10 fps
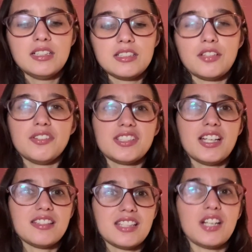There was
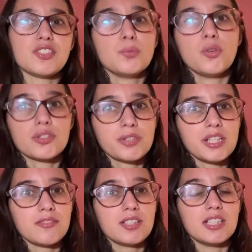days that I was more
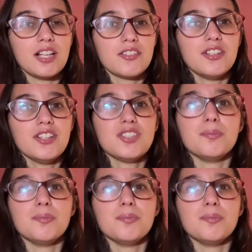creative than others,